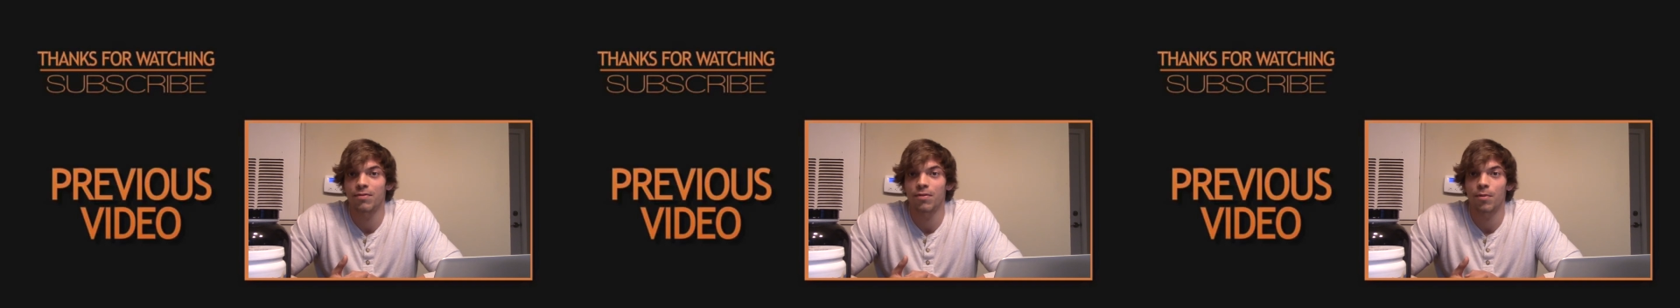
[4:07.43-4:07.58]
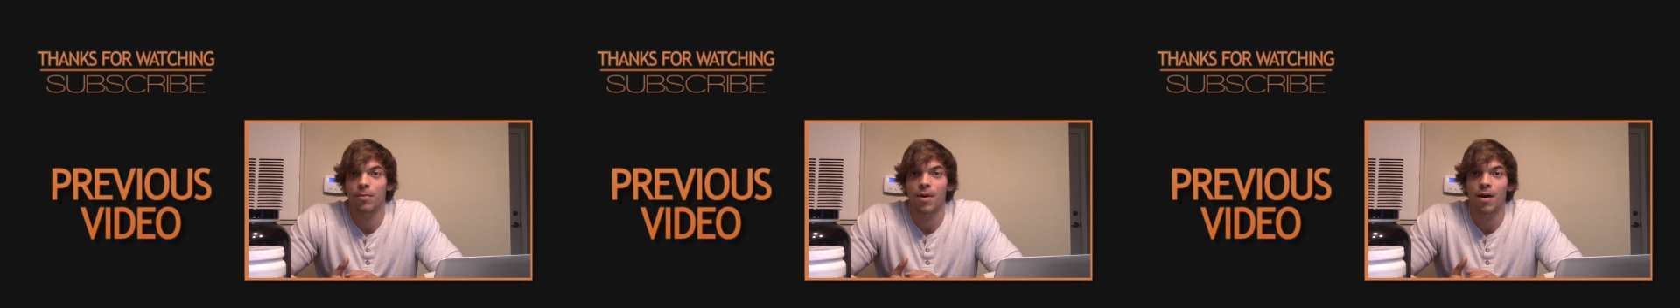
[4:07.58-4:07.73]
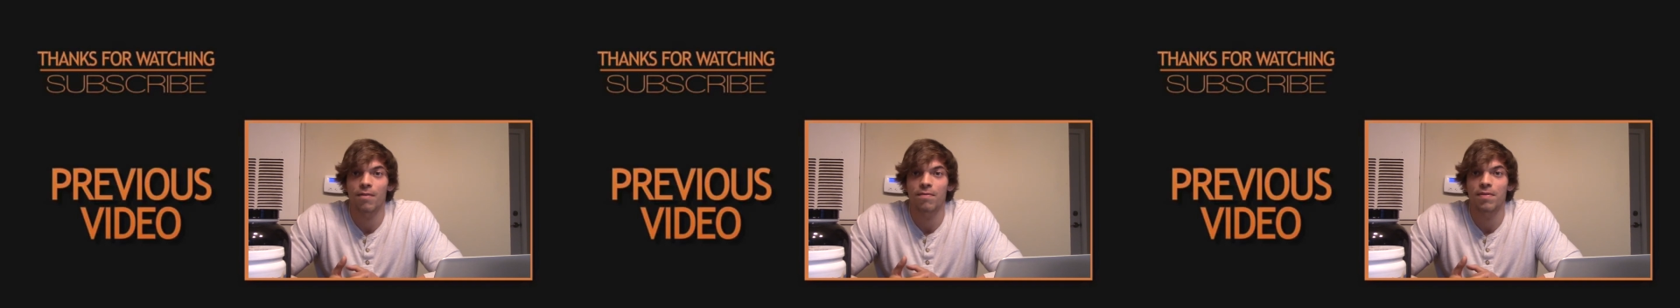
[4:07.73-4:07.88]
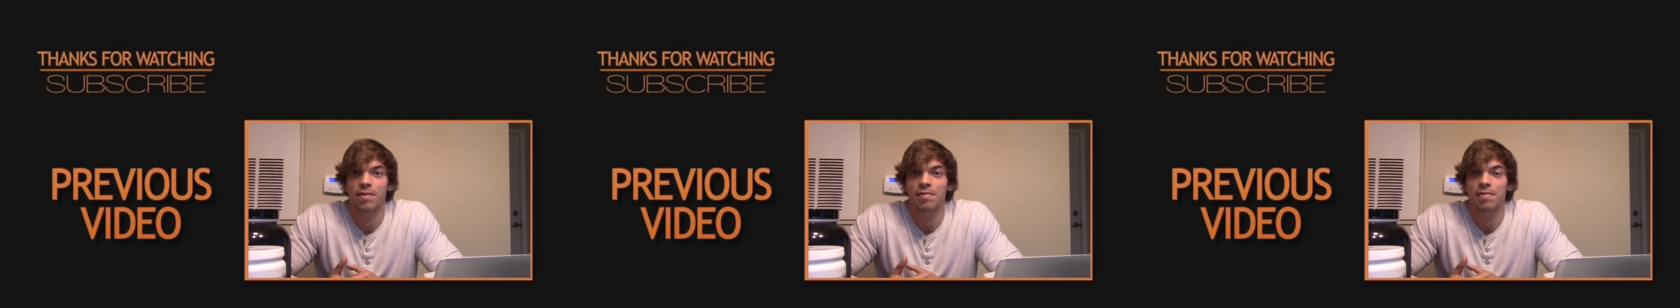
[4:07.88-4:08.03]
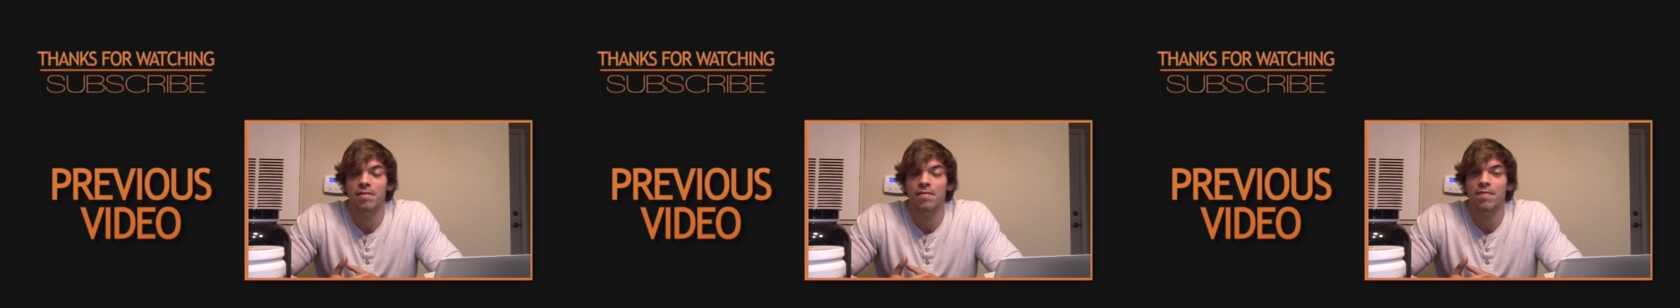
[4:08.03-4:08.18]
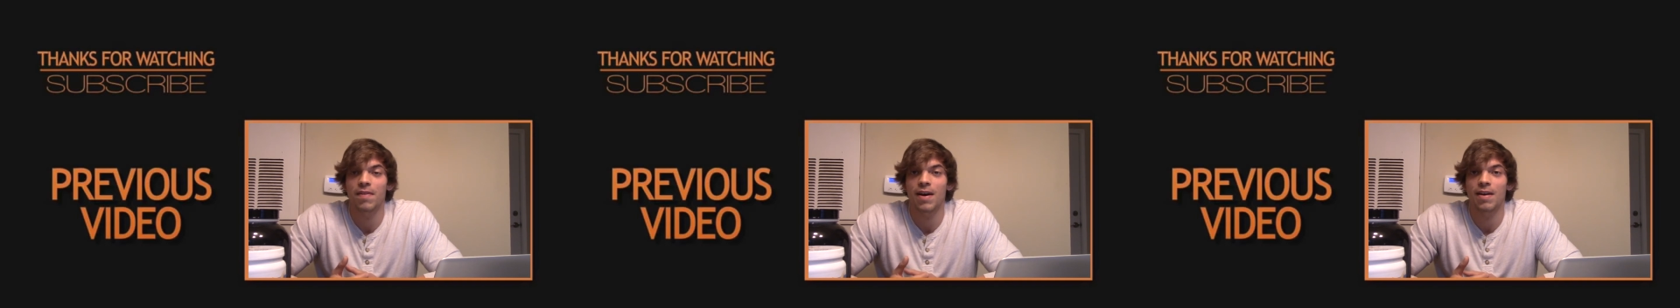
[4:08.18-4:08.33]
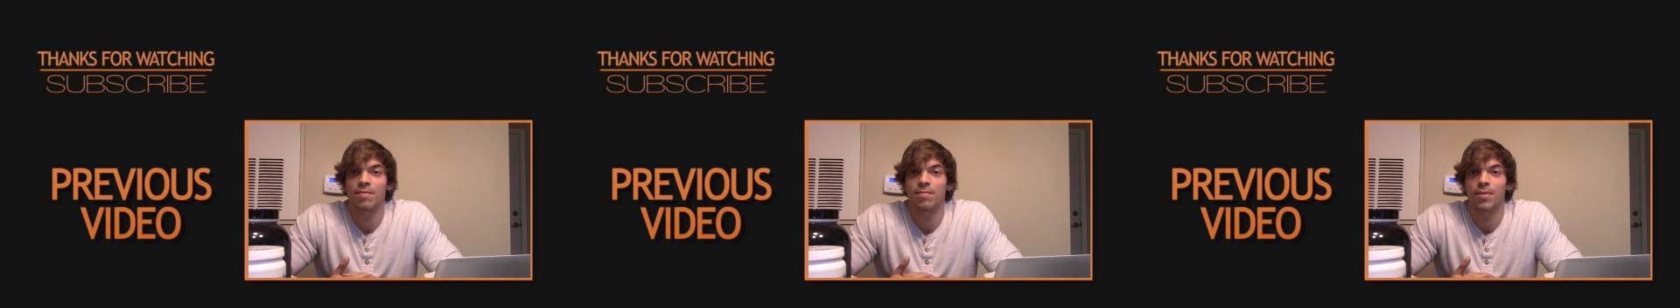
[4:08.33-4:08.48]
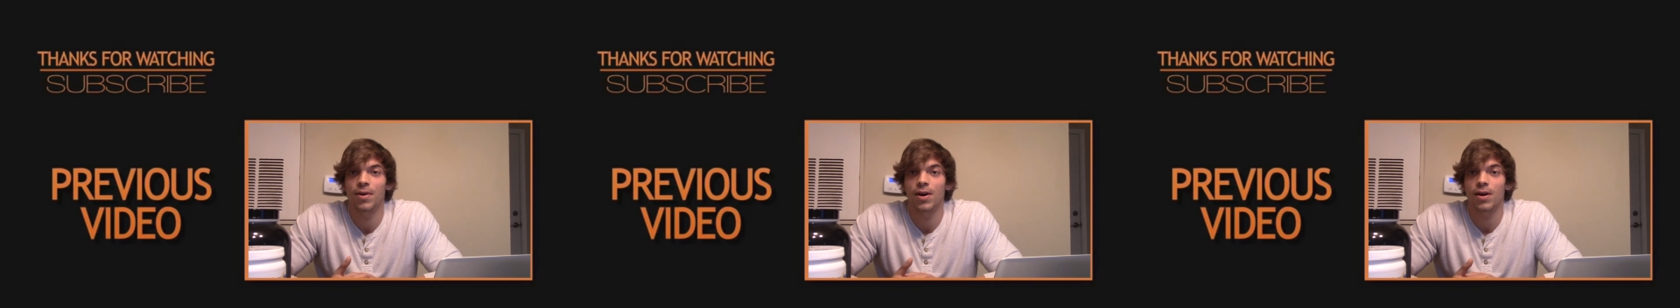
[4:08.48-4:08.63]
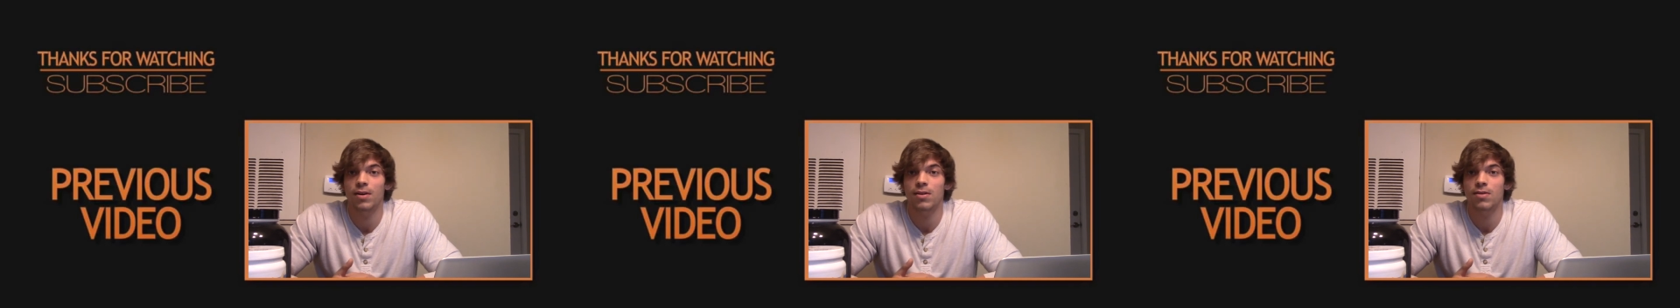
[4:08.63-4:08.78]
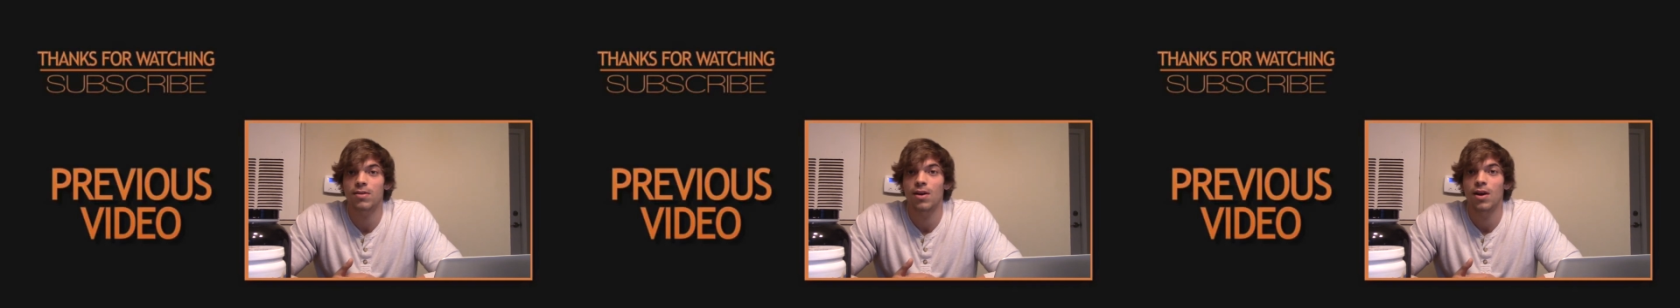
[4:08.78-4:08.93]
for about
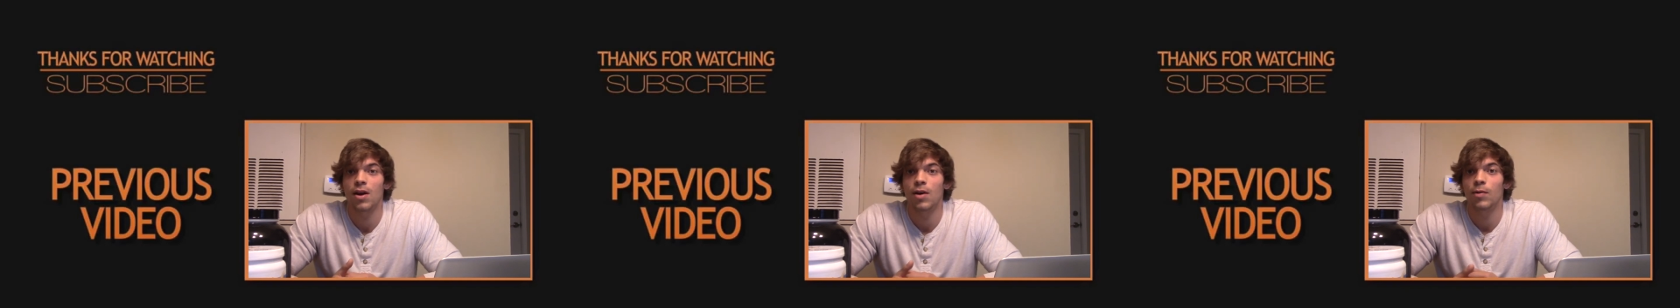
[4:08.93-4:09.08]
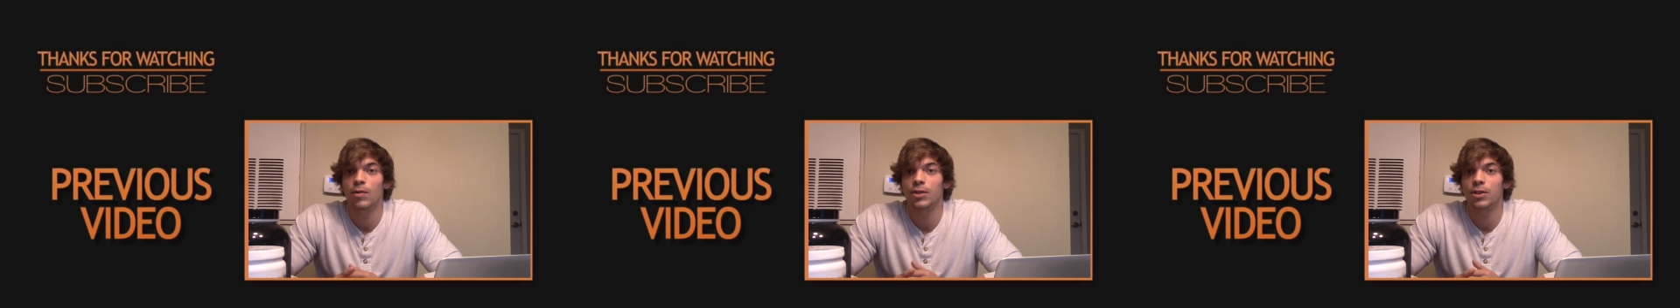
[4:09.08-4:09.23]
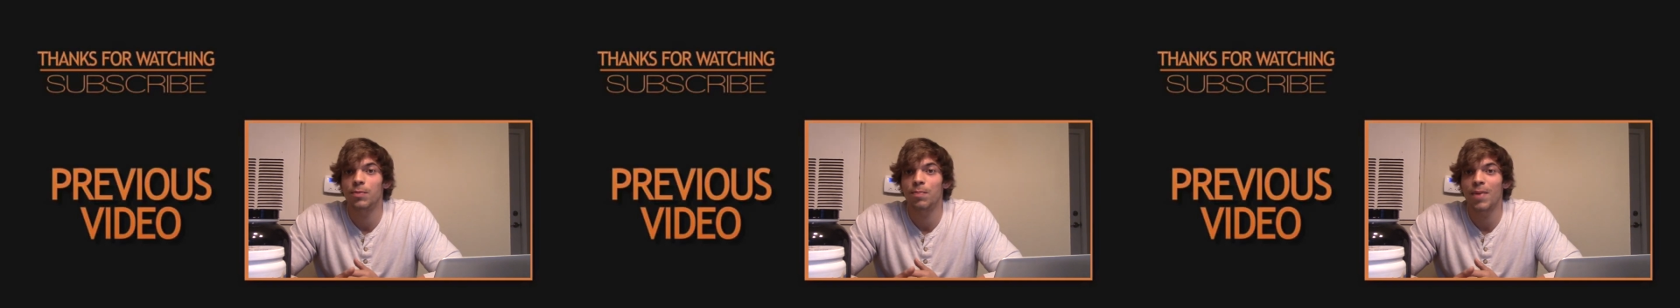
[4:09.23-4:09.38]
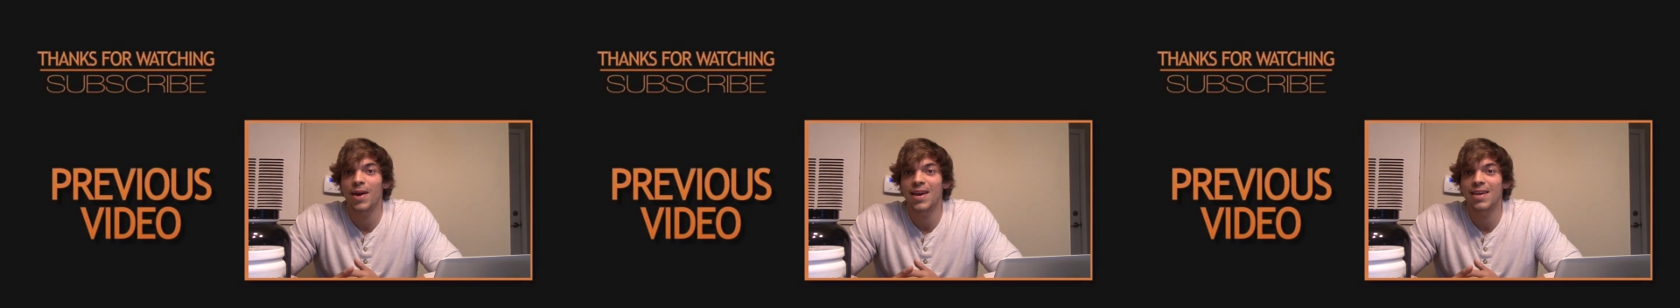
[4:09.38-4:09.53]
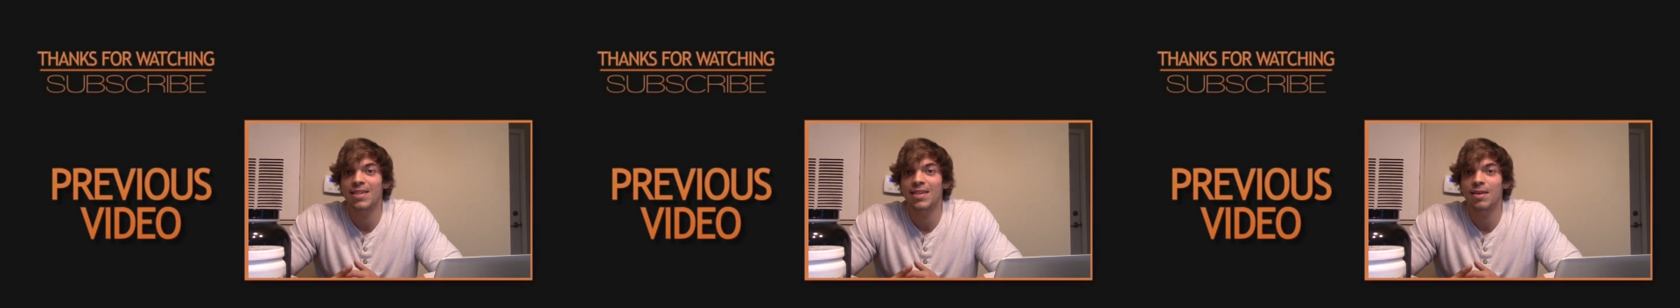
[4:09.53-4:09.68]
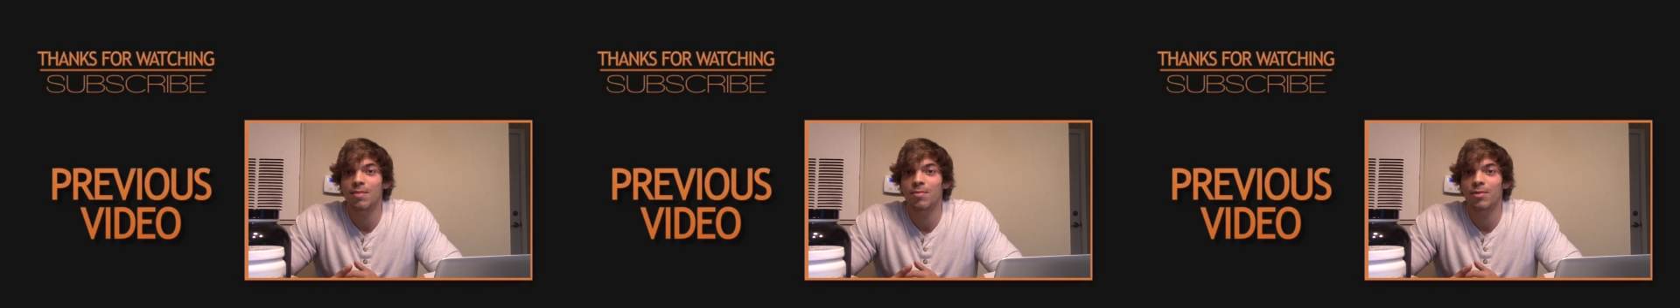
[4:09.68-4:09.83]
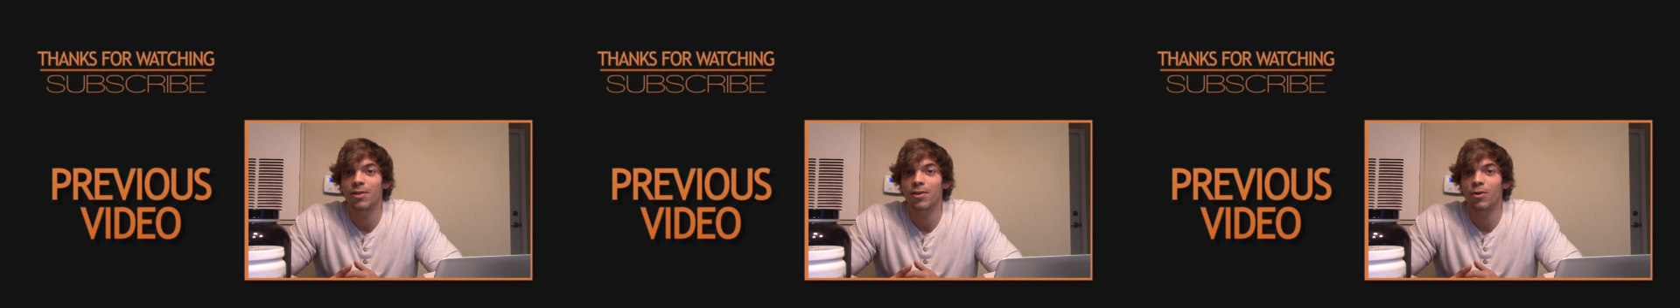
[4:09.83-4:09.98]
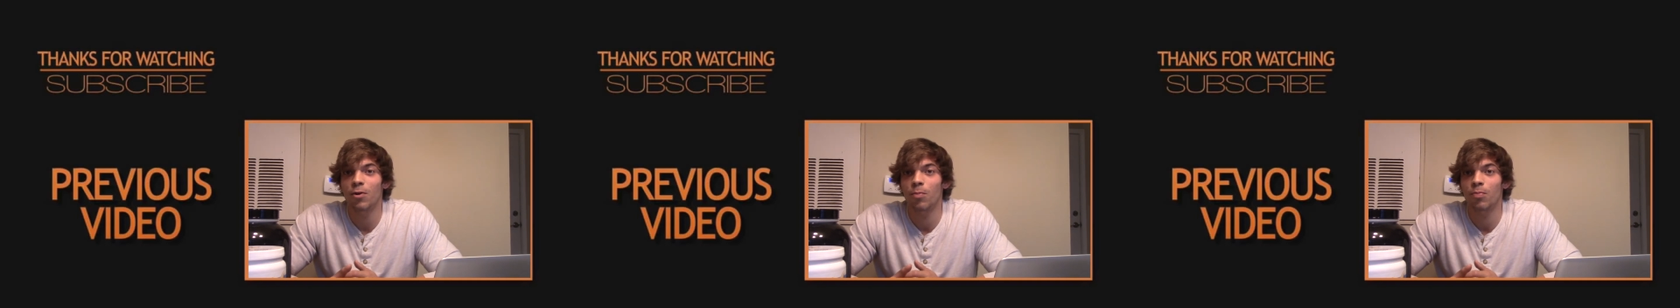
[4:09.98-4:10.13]
$55, which may seem a little